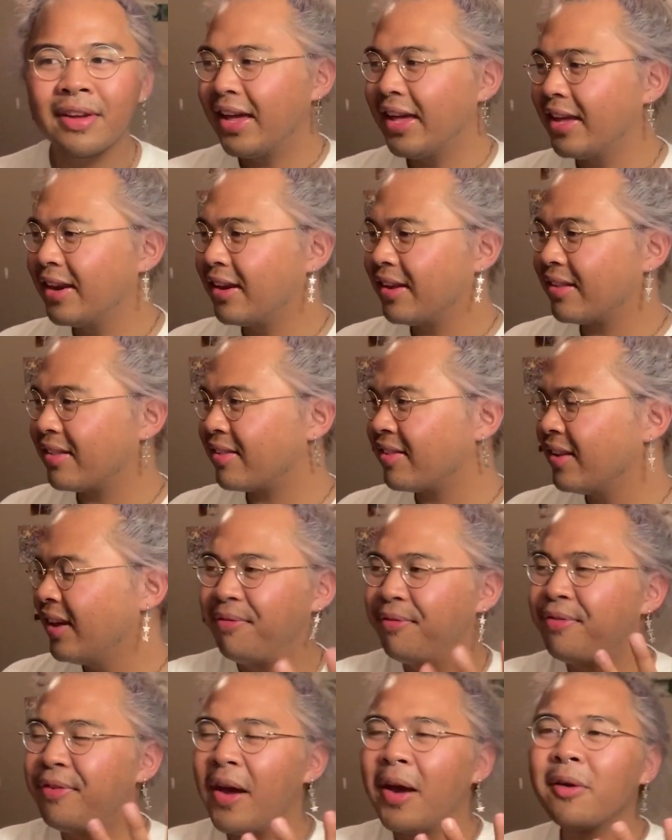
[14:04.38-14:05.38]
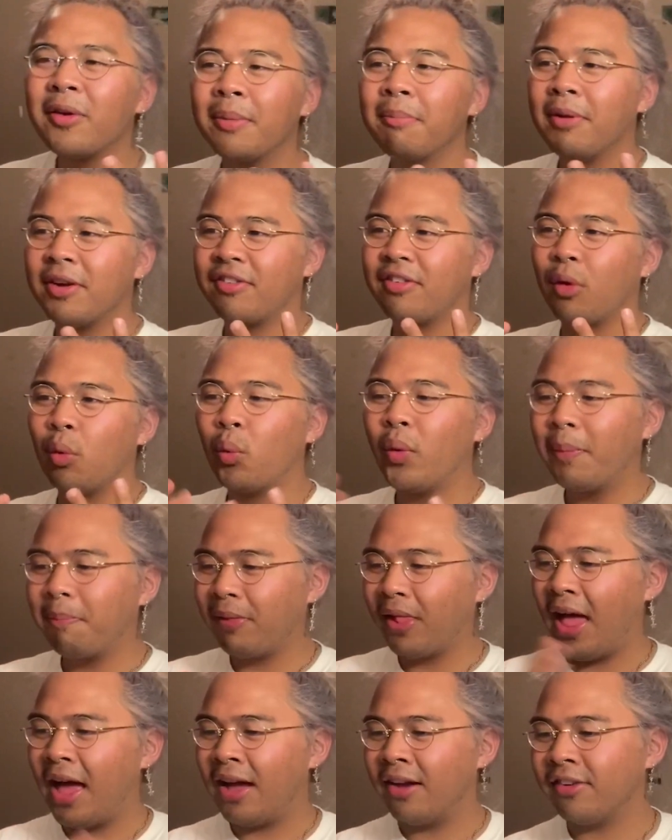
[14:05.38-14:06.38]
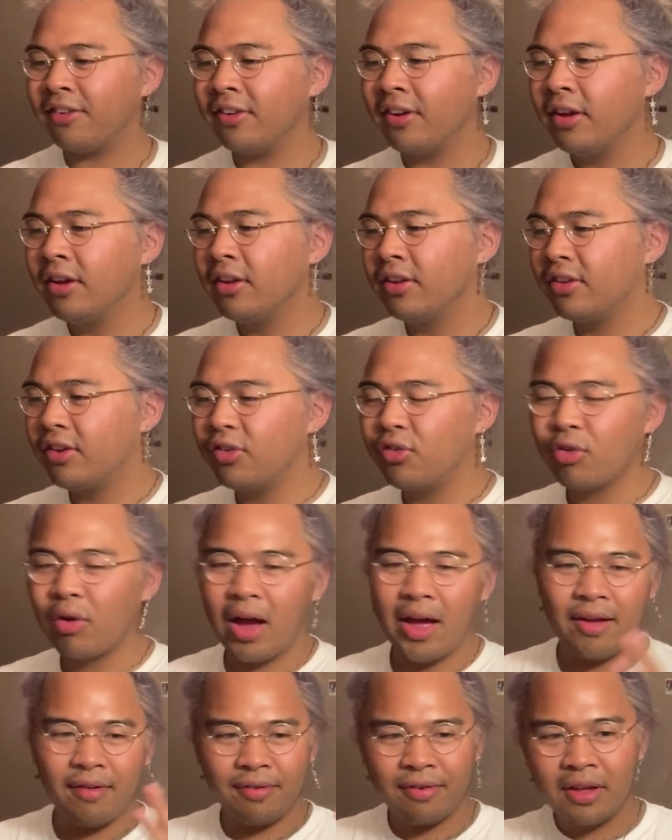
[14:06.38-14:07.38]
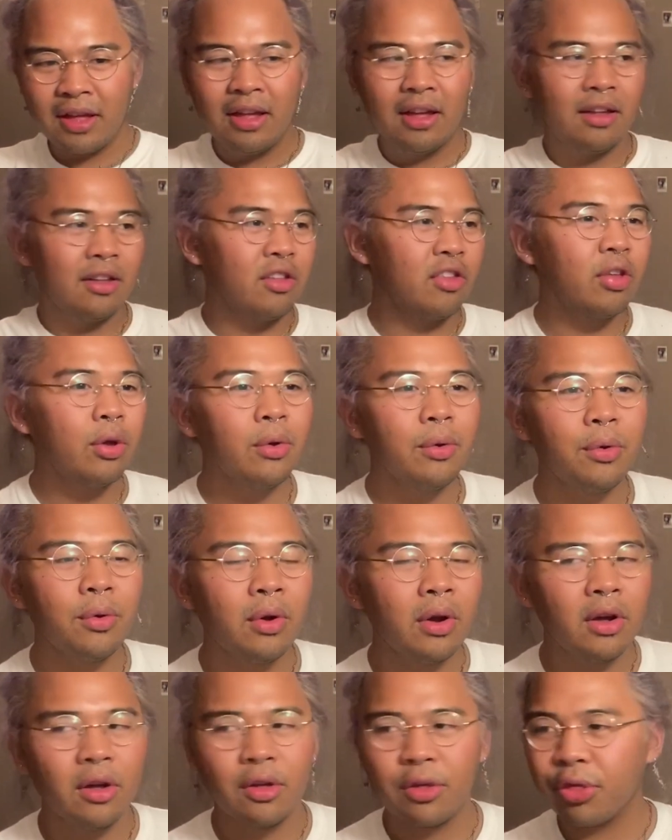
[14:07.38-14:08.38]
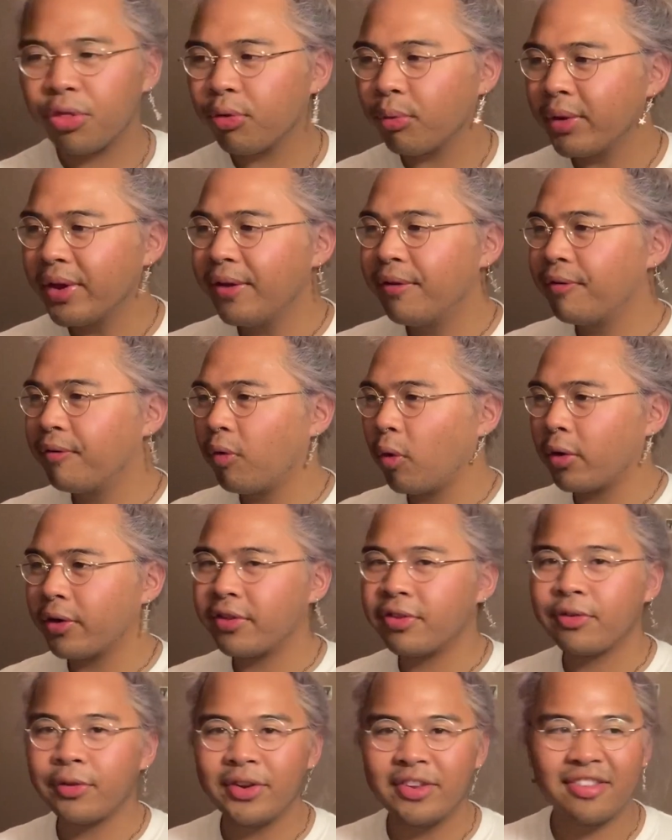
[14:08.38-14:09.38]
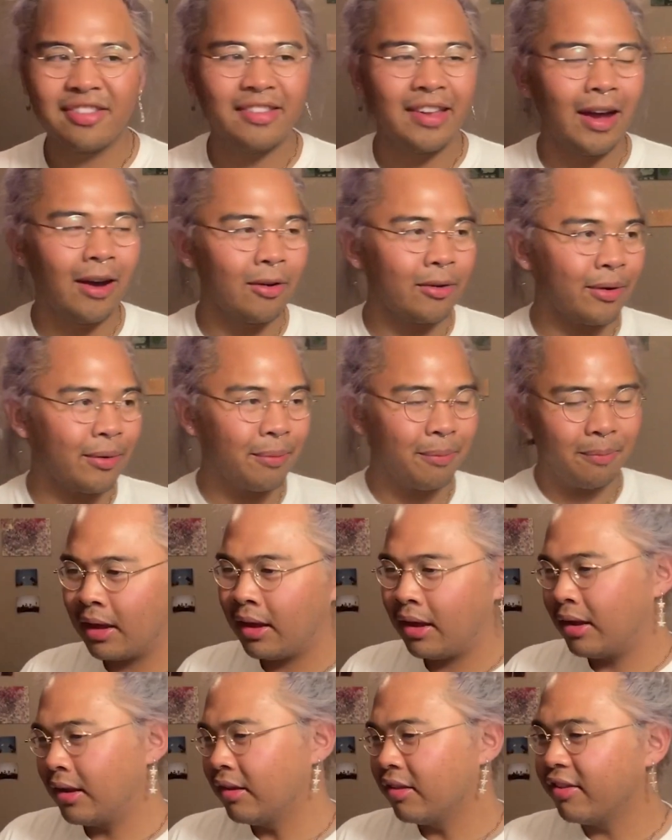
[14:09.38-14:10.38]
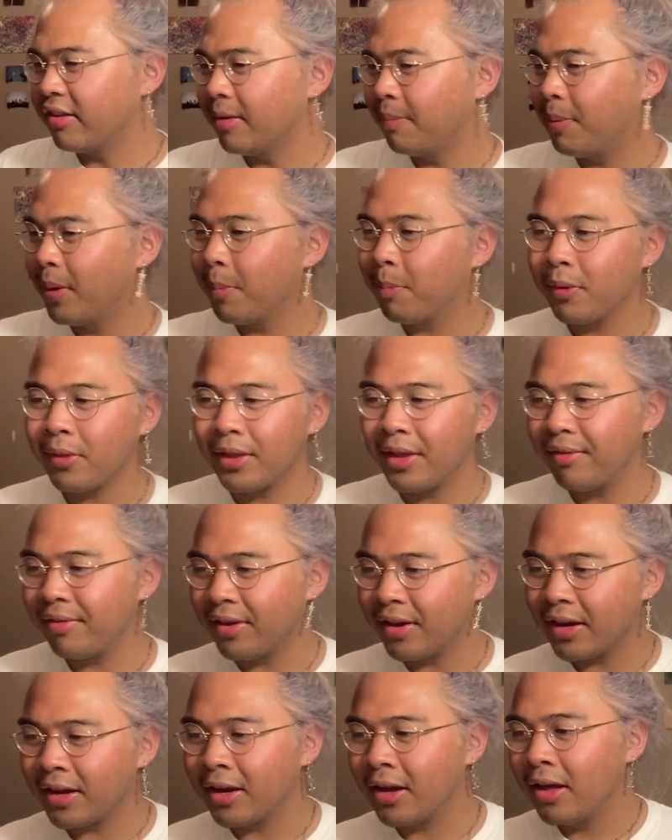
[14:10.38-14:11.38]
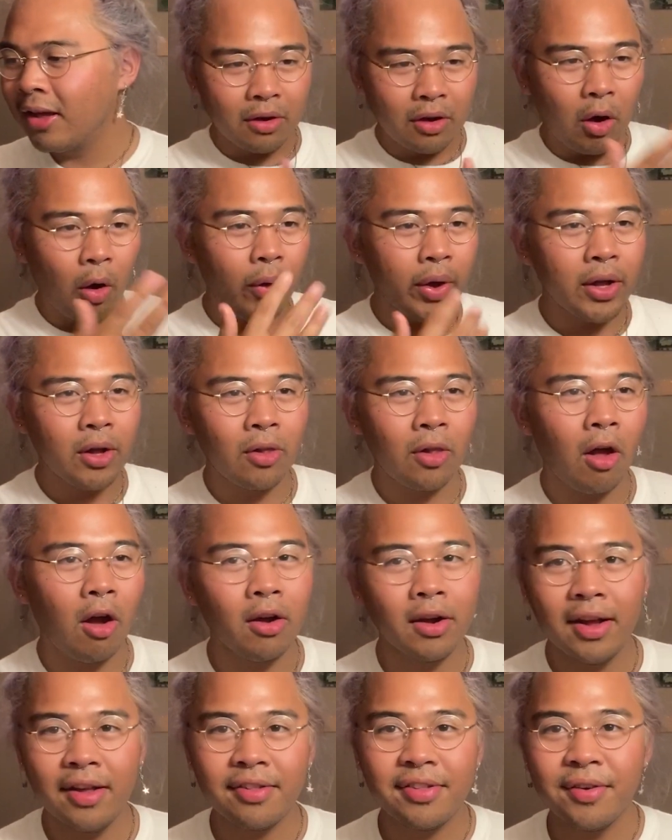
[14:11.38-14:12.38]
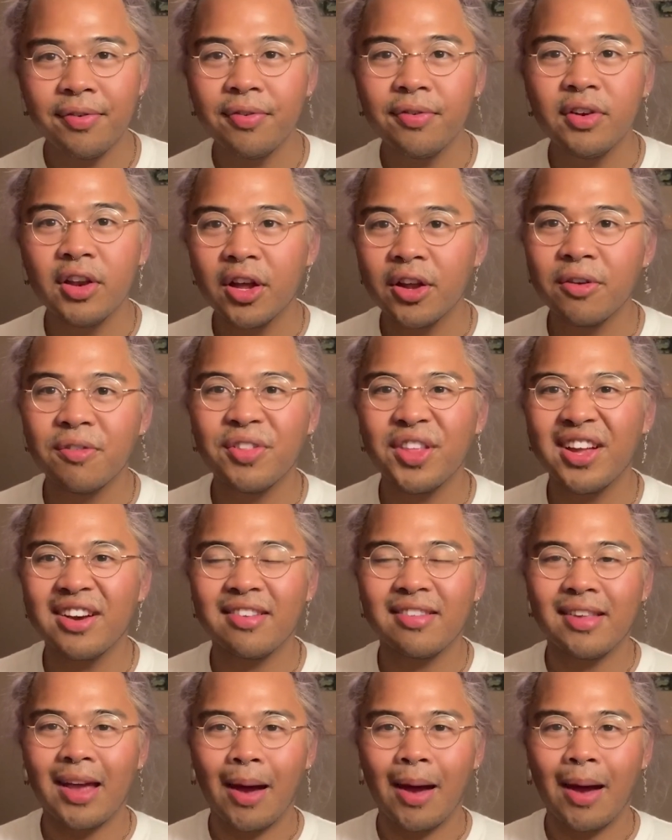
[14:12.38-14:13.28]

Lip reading: it is very much a whiplash to drive 2, 3, 4 streets down and see people living, going along as if none of that is